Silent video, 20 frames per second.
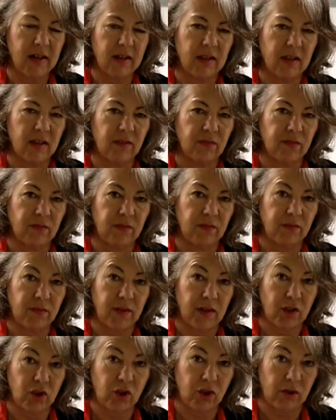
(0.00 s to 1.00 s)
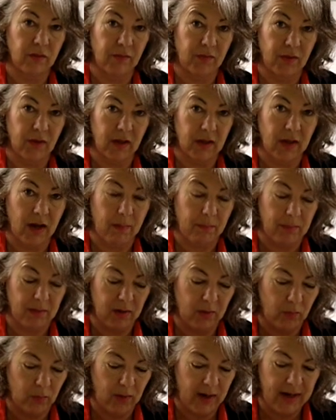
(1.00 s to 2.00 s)
in the fridge for a
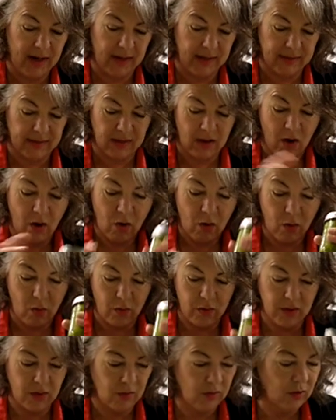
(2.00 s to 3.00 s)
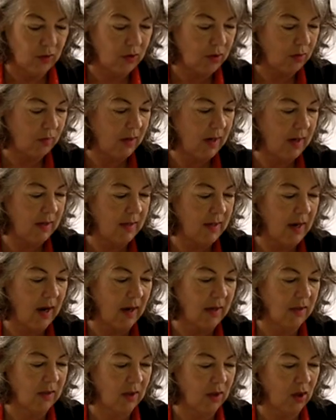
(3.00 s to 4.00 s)
couple of weeks, or you can do it in
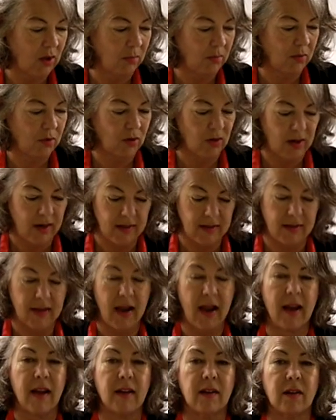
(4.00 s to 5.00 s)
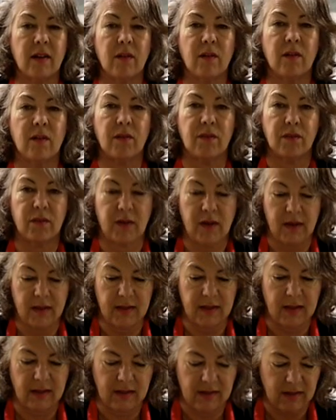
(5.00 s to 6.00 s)
nice cube trays and
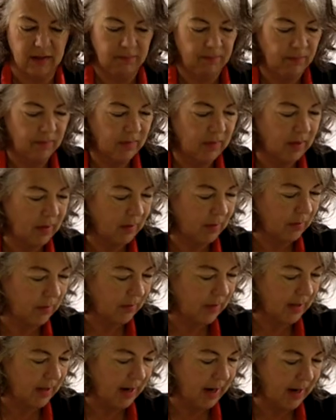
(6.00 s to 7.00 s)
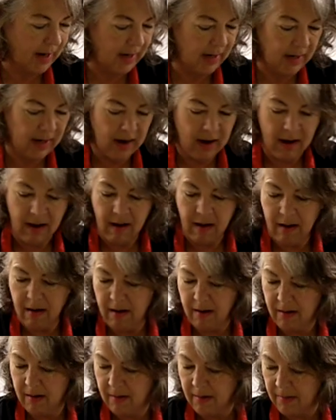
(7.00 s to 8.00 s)
freeze it. Okay,
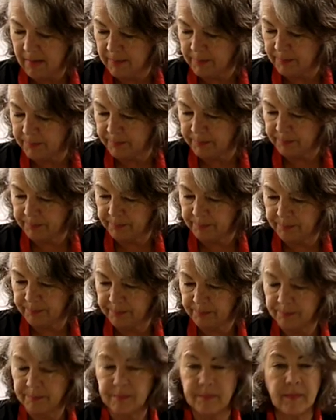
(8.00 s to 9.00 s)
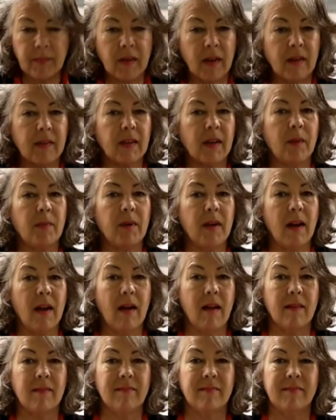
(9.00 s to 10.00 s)
there we
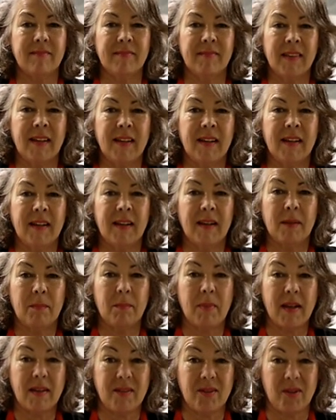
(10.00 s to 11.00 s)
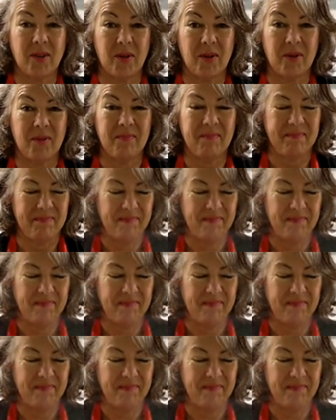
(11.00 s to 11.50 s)
are, pesto.